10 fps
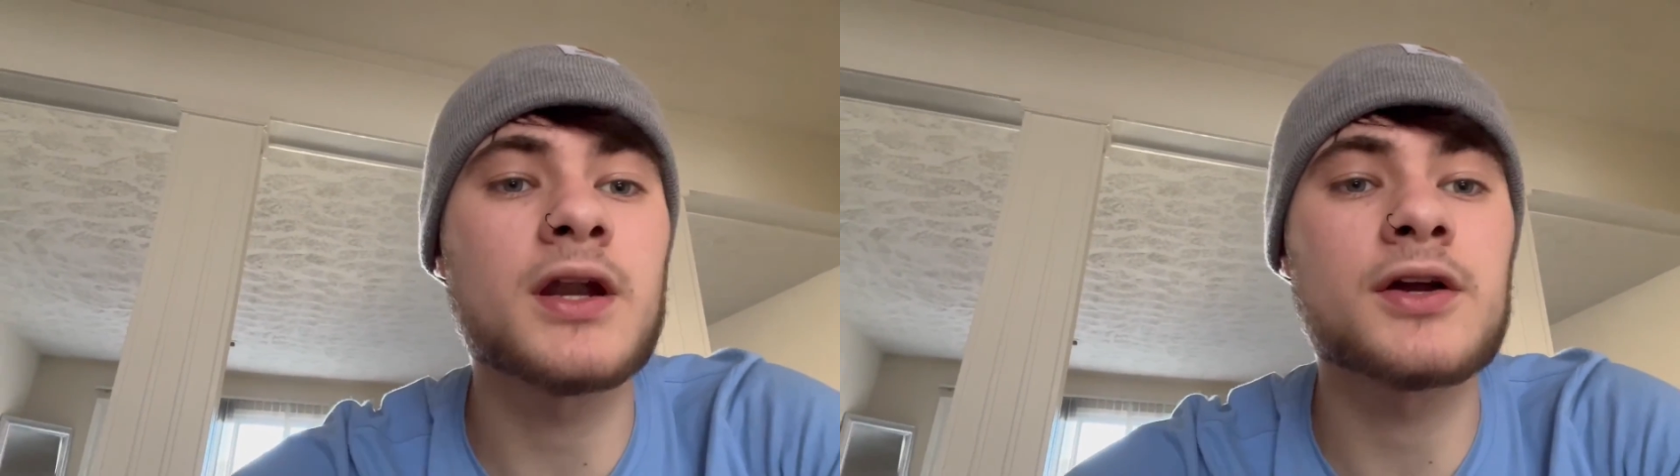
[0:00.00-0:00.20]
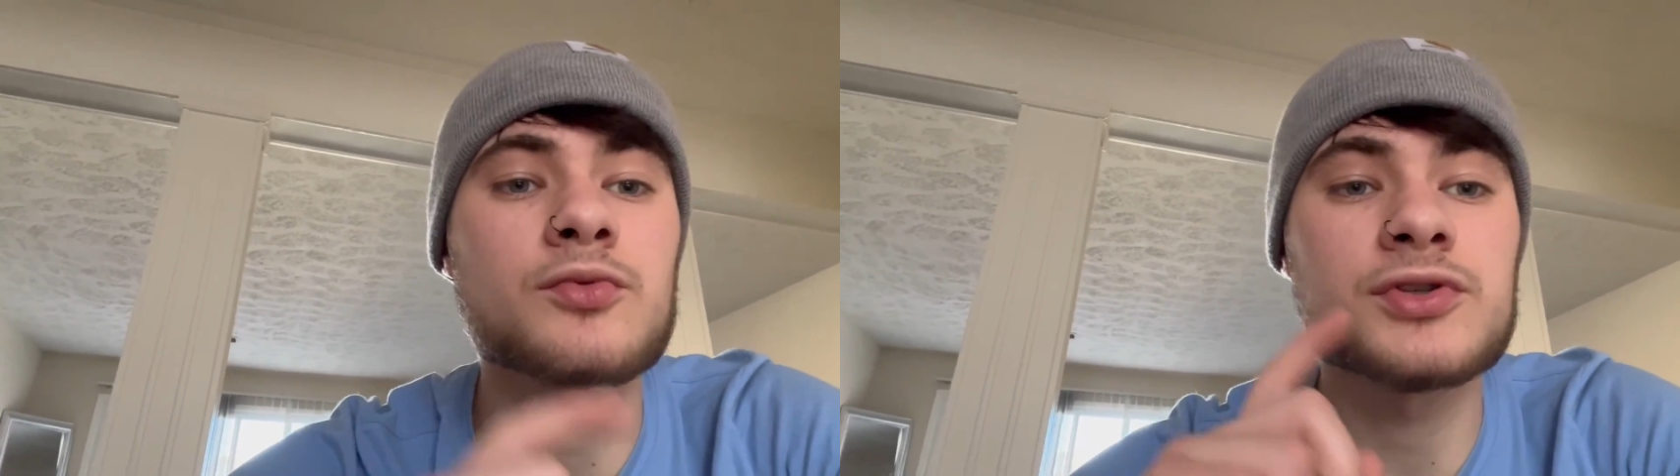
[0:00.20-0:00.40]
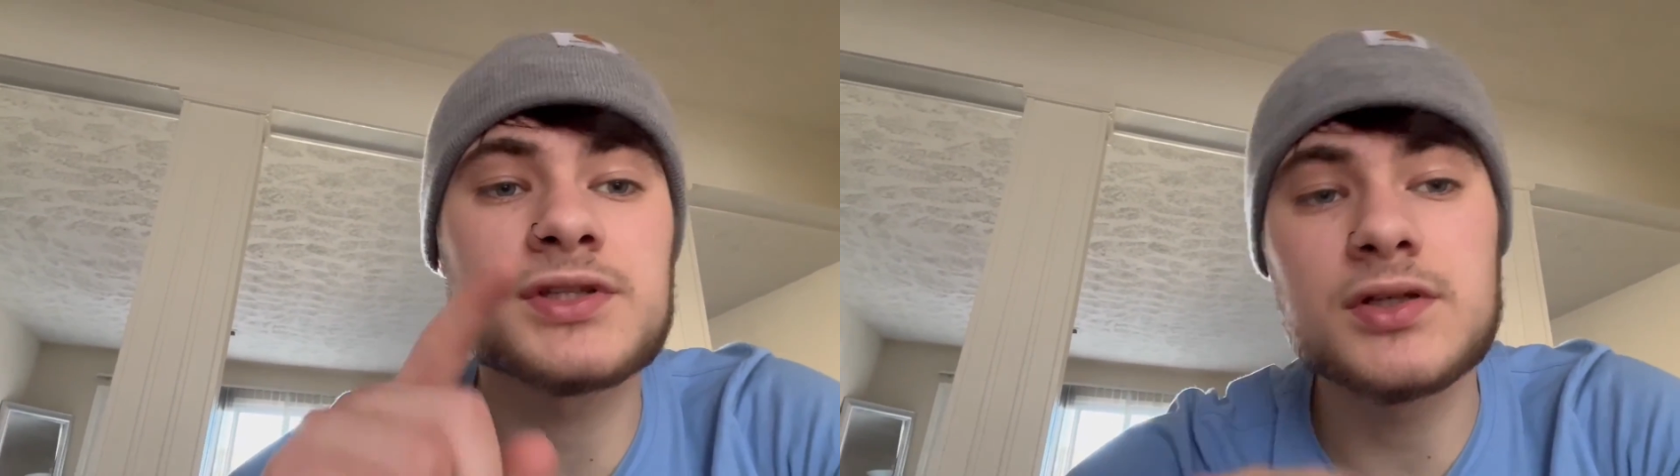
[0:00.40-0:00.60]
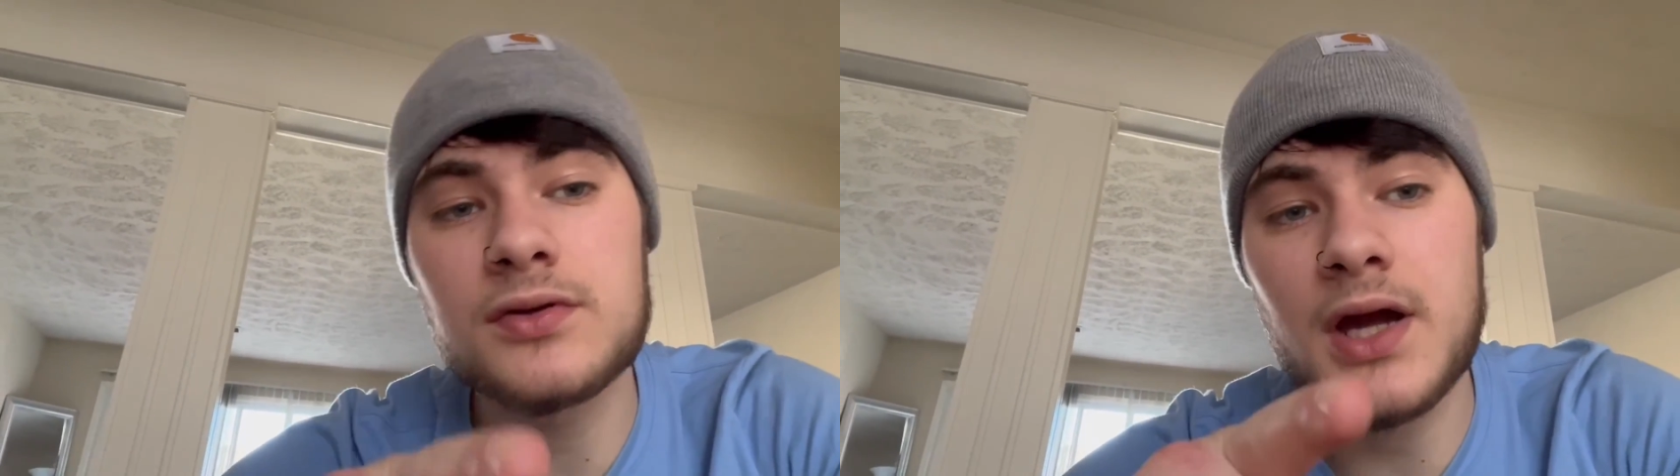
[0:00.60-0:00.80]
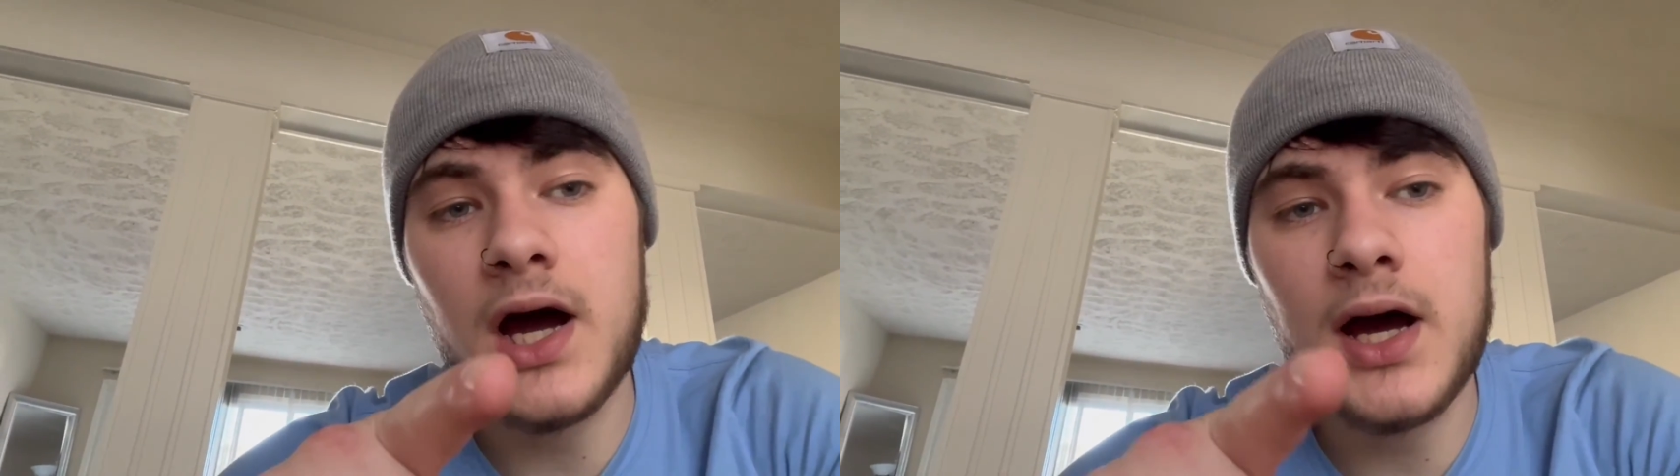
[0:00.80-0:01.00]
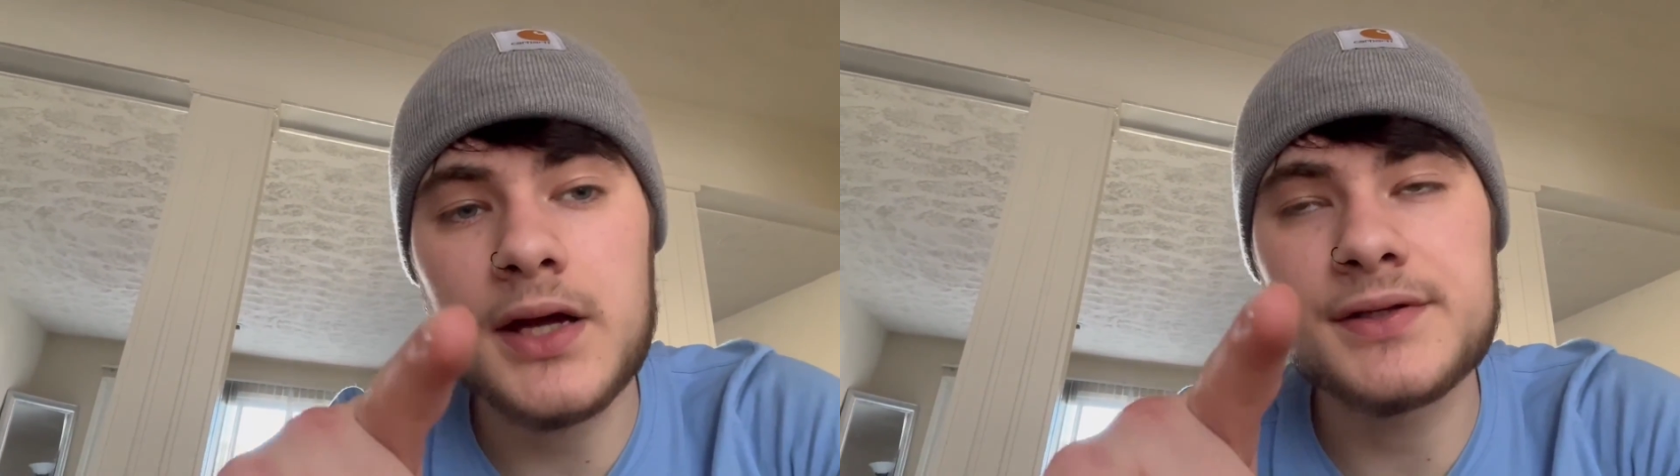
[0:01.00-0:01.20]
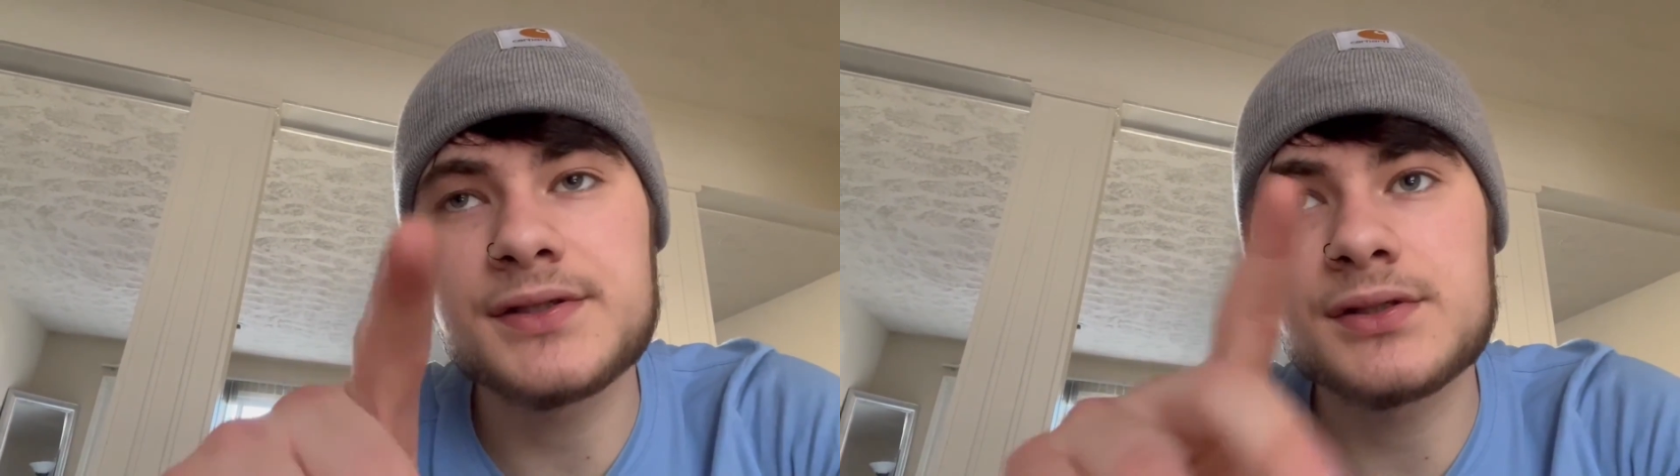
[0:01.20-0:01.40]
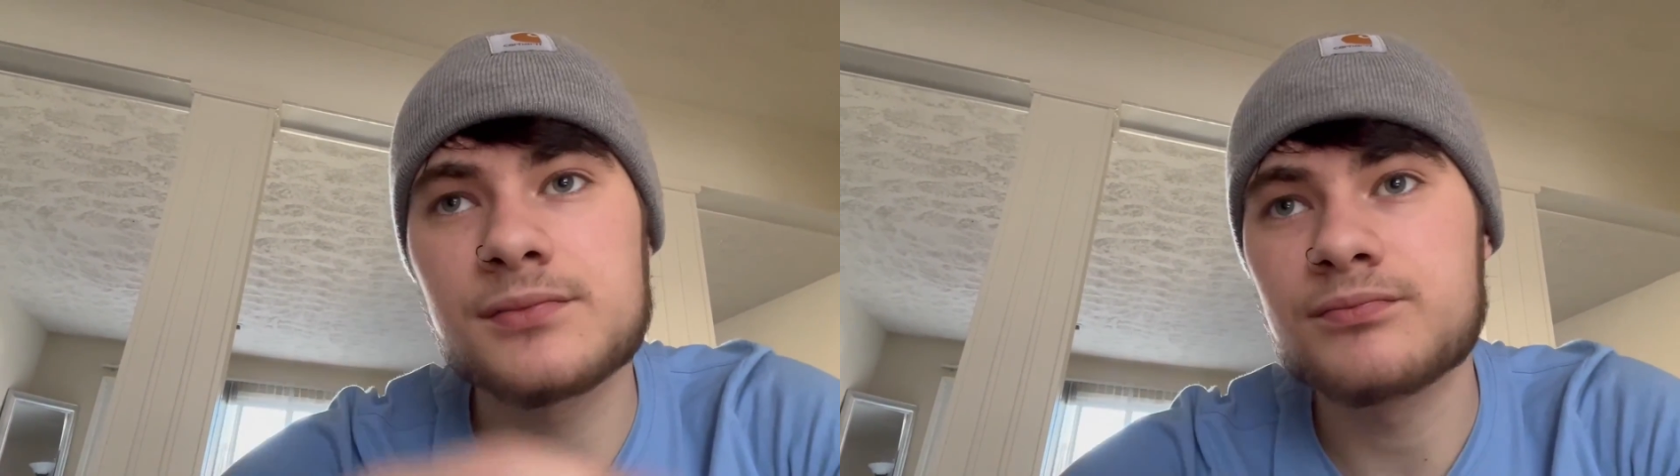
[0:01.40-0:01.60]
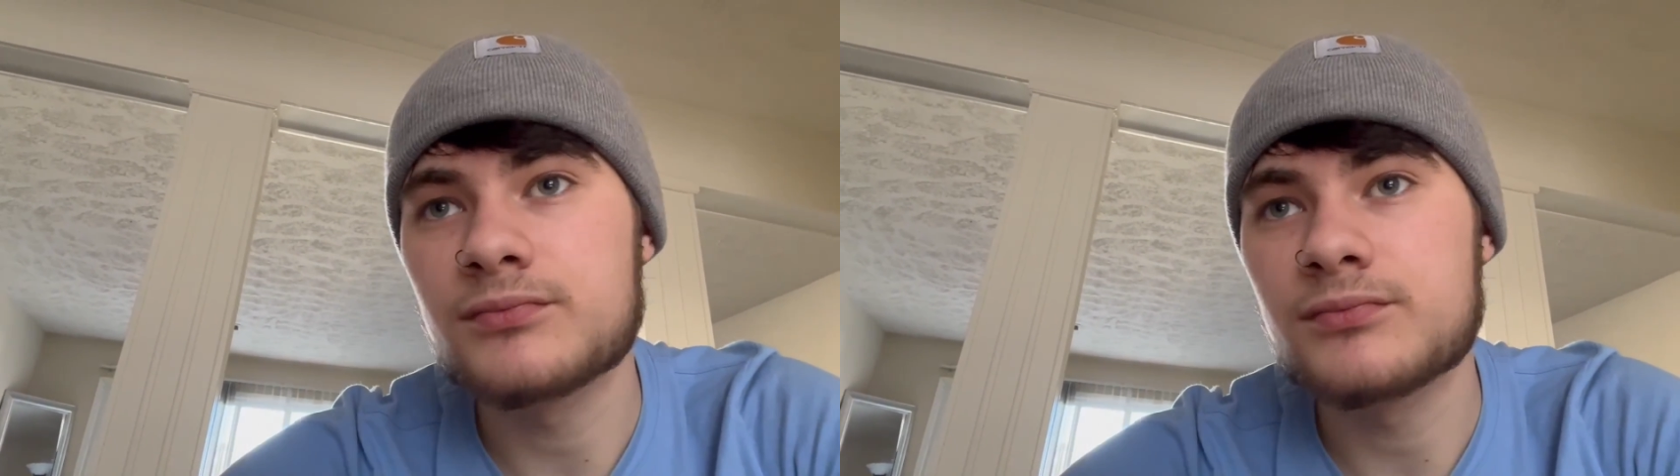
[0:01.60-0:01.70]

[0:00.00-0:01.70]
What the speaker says: I will see you guys